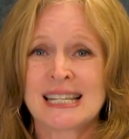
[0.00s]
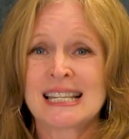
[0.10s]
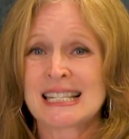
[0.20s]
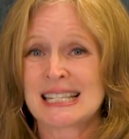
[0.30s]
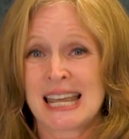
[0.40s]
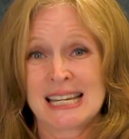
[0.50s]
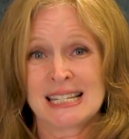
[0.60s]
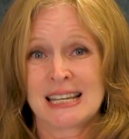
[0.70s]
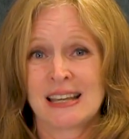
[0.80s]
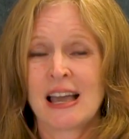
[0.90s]
in the
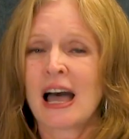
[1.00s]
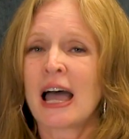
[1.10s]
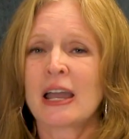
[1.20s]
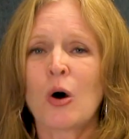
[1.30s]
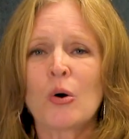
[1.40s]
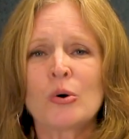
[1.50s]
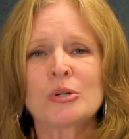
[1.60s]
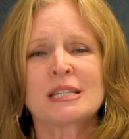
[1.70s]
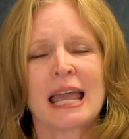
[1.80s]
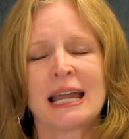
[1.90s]
state. I
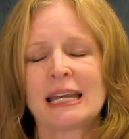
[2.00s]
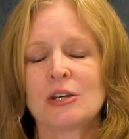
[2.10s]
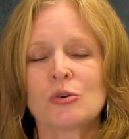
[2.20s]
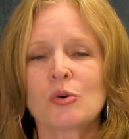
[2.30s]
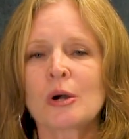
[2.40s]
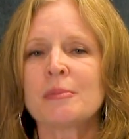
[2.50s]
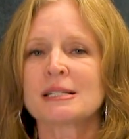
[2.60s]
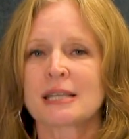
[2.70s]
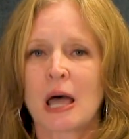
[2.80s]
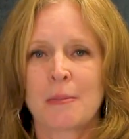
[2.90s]
hold an
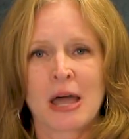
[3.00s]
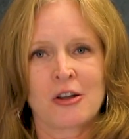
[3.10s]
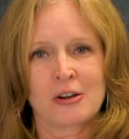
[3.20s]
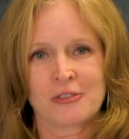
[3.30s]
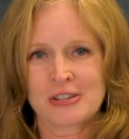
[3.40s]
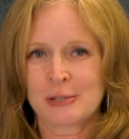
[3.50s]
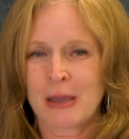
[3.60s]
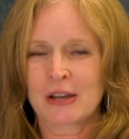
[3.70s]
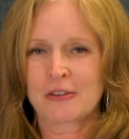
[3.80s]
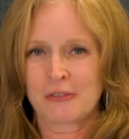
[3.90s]
enormous amount of
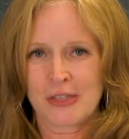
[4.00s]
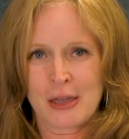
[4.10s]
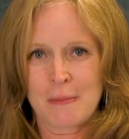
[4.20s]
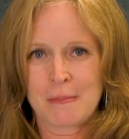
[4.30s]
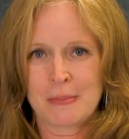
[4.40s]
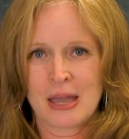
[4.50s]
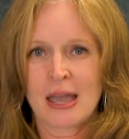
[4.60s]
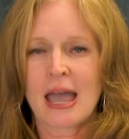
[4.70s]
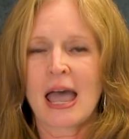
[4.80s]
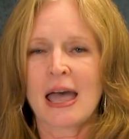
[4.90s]
respect for them.
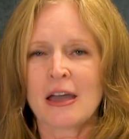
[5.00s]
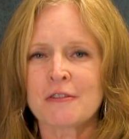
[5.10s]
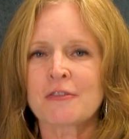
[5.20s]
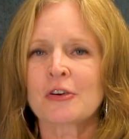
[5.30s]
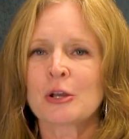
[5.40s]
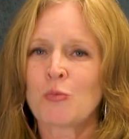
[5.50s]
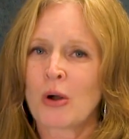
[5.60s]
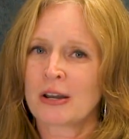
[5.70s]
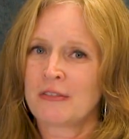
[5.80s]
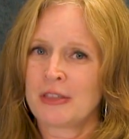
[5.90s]
Every
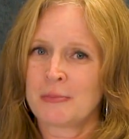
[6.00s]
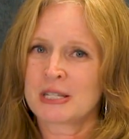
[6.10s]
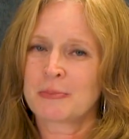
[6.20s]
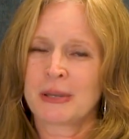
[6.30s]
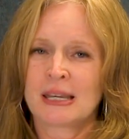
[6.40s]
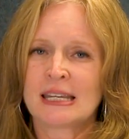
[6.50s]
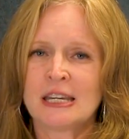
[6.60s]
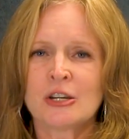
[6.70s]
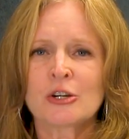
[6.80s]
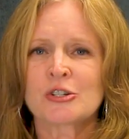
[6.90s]
one of them spent
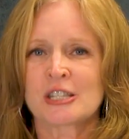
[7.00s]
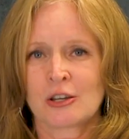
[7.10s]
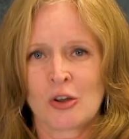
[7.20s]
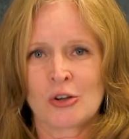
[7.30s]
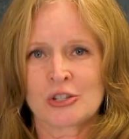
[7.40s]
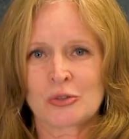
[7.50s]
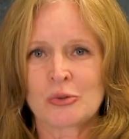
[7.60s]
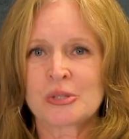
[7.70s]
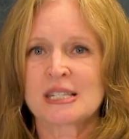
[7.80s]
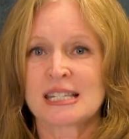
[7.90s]
years in law
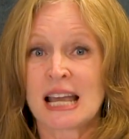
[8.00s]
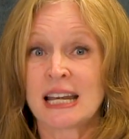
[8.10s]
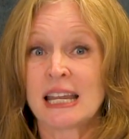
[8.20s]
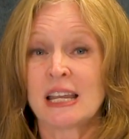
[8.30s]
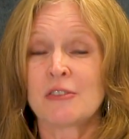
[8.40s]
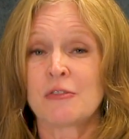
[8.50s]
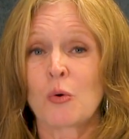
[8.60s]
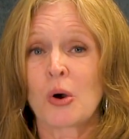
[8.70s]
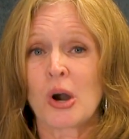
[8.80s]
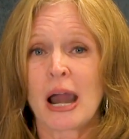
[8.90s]
school studying
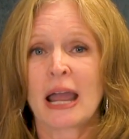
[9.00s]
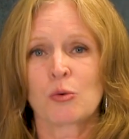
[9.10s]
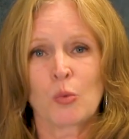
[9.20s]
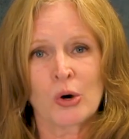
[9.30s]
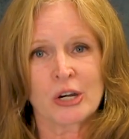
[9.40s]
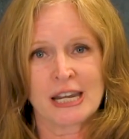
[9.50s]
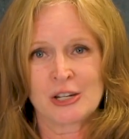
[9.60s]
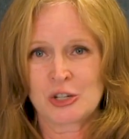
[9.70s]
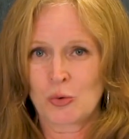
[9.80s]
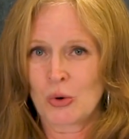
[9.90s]
for and working
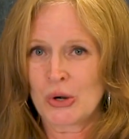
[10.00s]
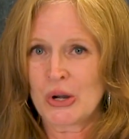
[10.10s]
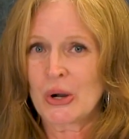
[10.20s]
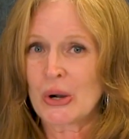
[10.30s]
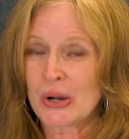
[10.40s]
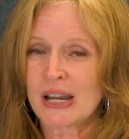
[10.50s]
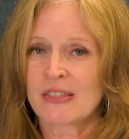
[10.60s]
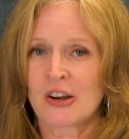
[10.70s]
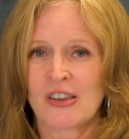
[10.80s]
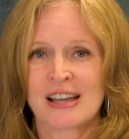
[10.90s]
toward earning
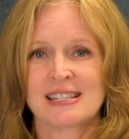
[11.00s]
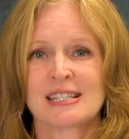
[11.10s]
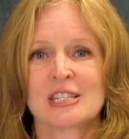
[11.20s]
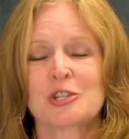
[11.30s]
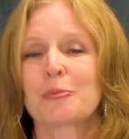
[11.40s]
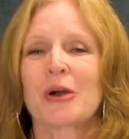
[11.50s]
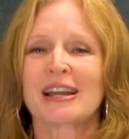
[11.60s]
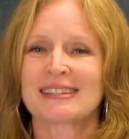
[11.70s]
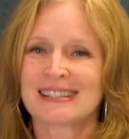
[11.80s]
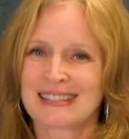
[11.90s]
their license to
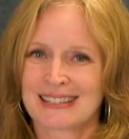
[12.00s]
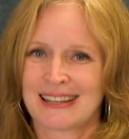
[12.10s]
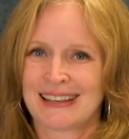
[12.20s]
practice.